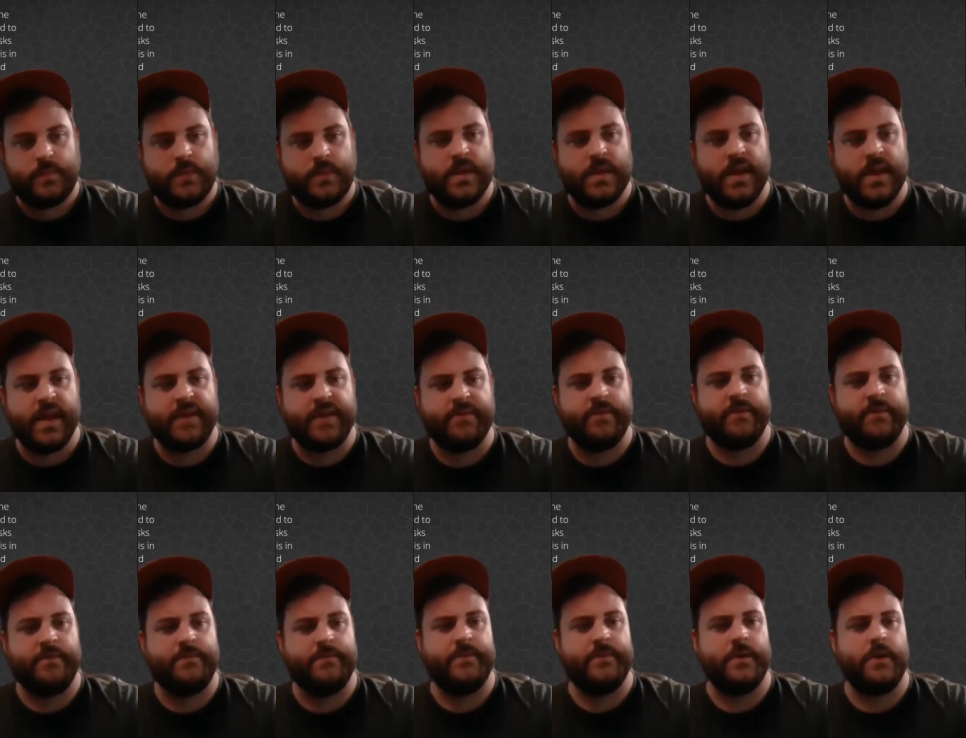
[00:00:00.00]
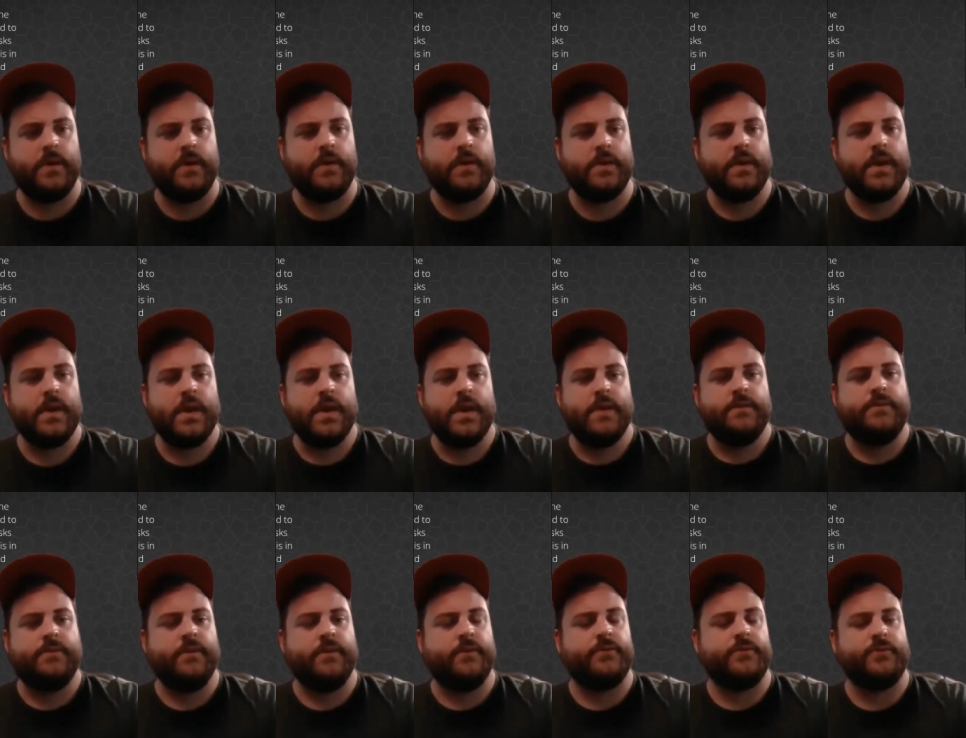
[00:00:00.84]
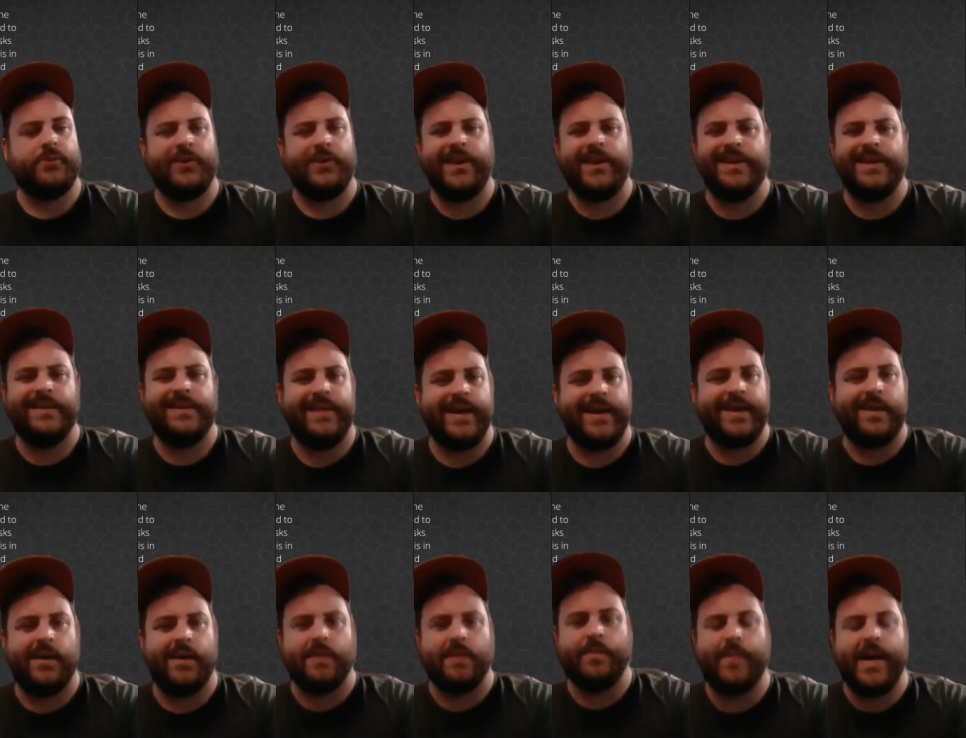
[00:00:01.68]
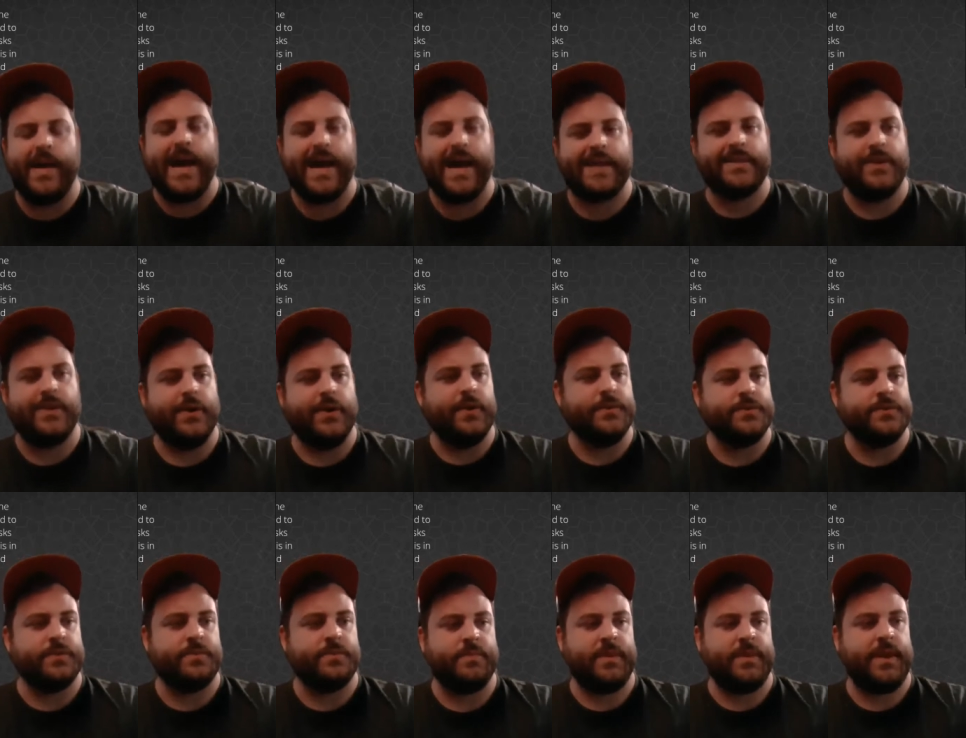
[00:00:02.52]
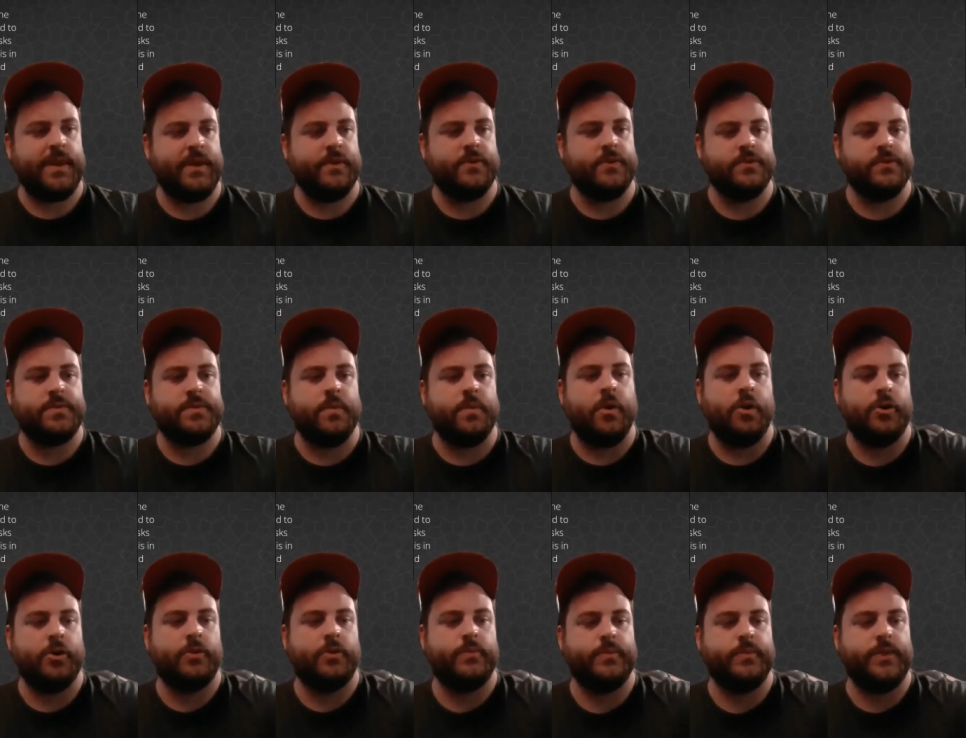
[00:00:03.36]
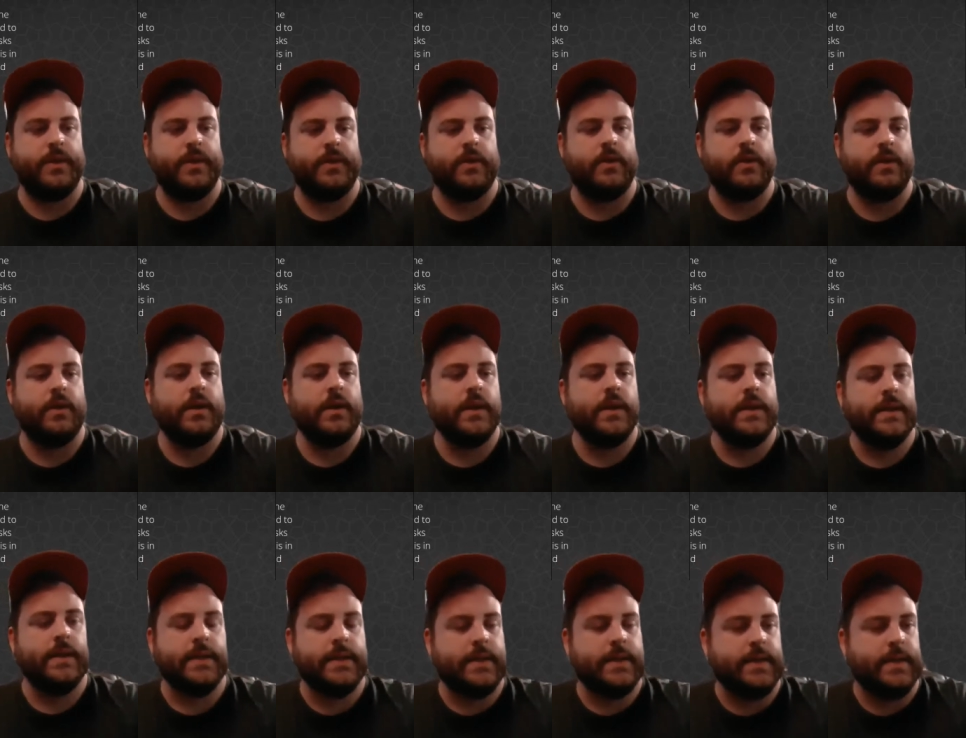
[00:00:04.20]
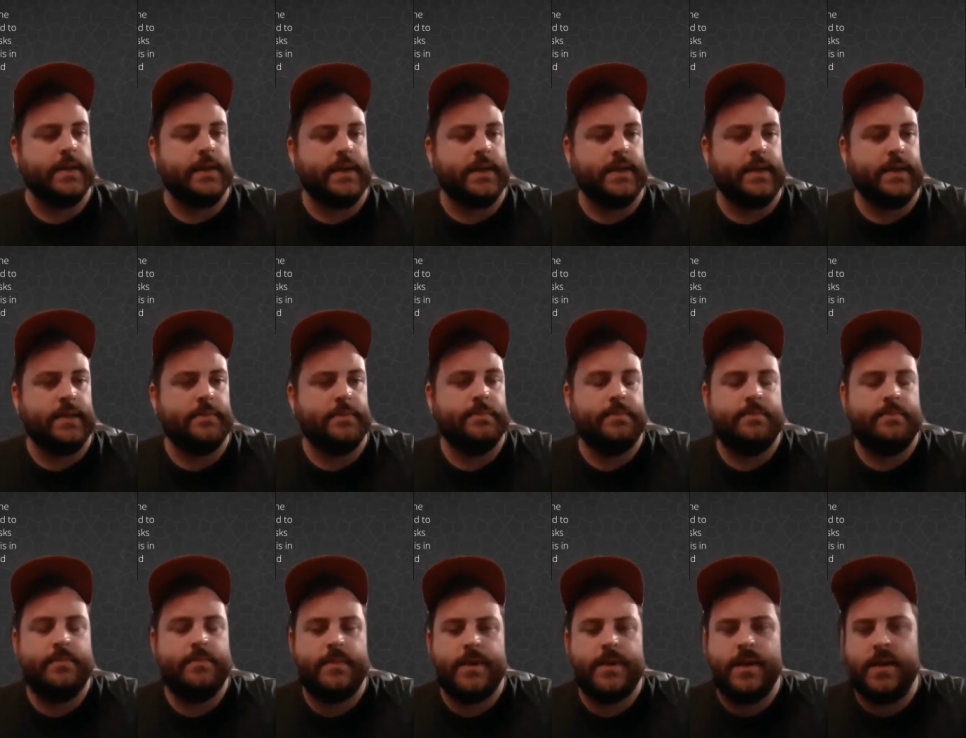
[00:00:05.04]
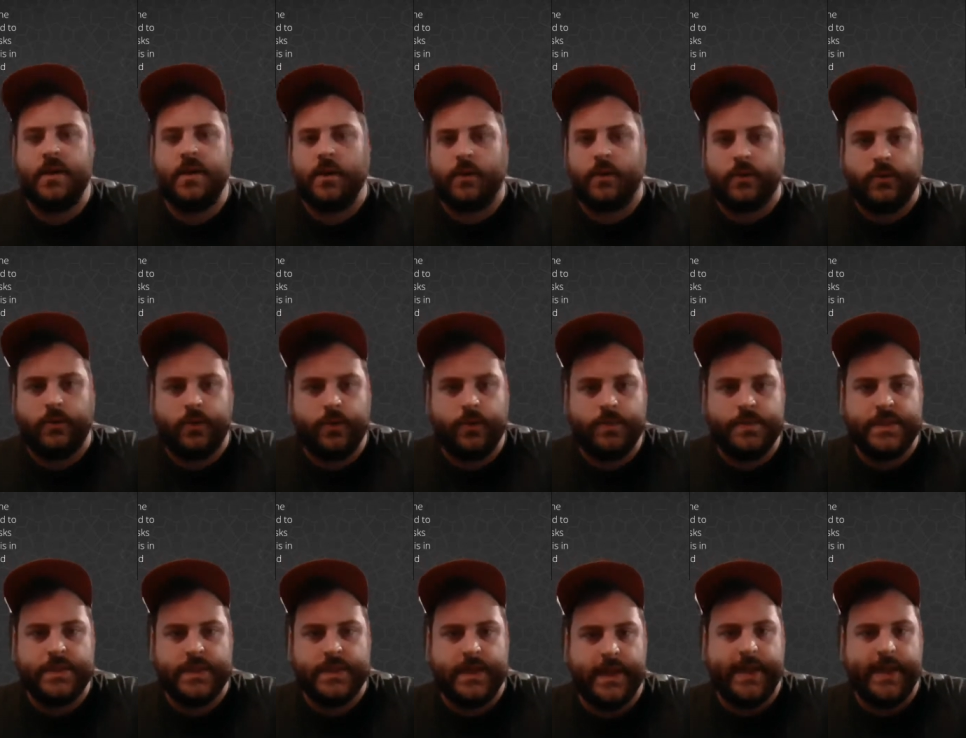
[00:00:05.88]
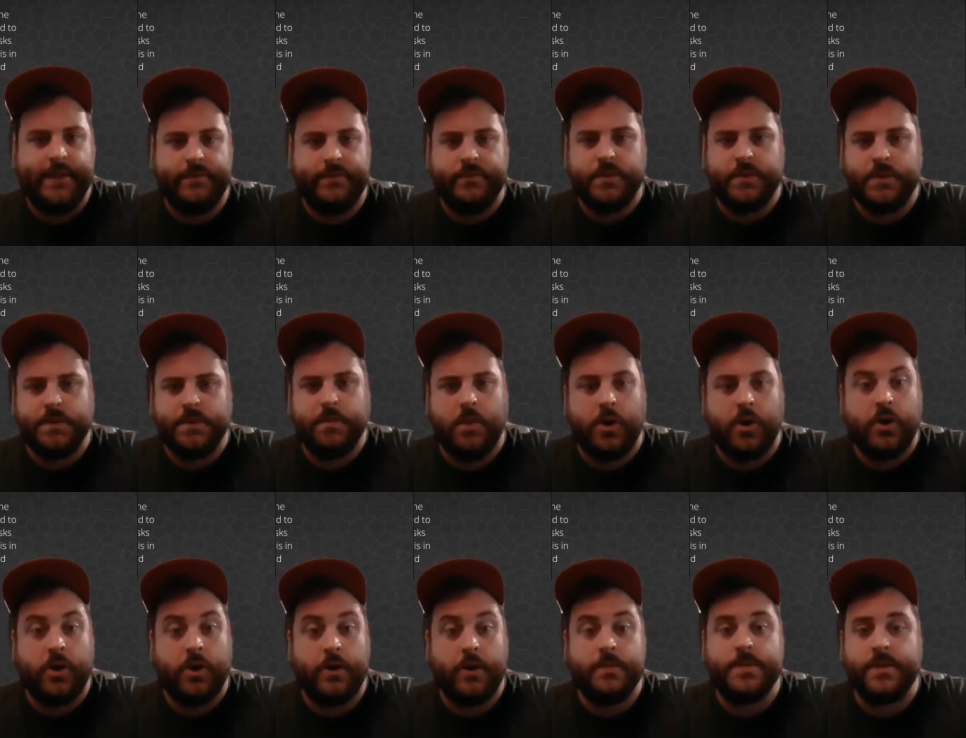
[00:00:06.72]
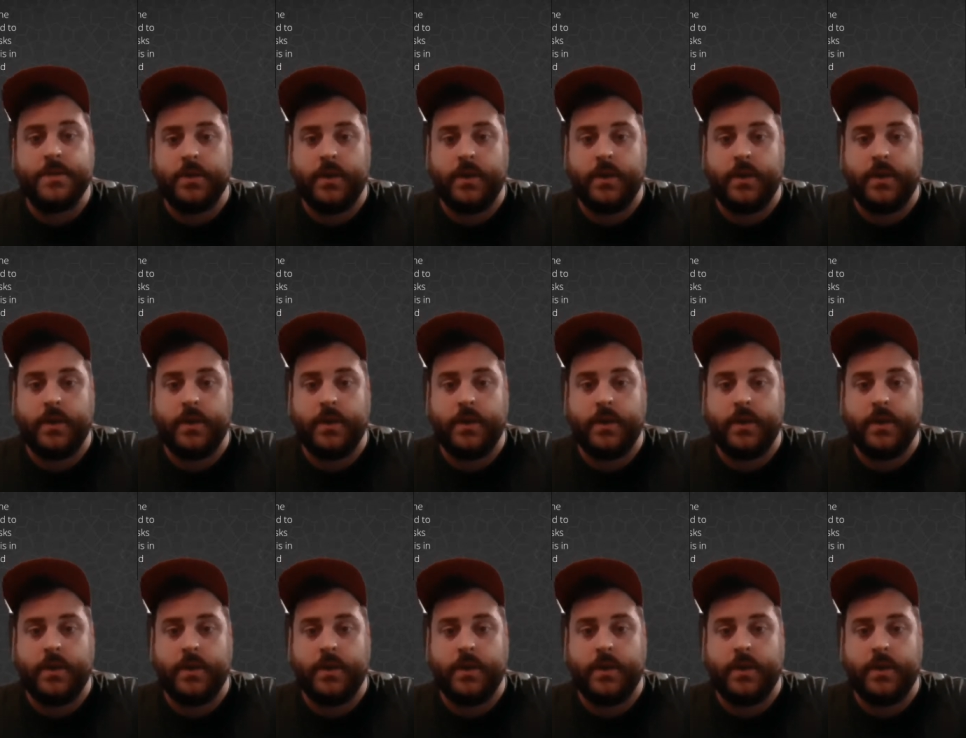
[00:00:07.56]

like feel feel free to like unpack those with me or small group leader um, in our group tonight for small groups or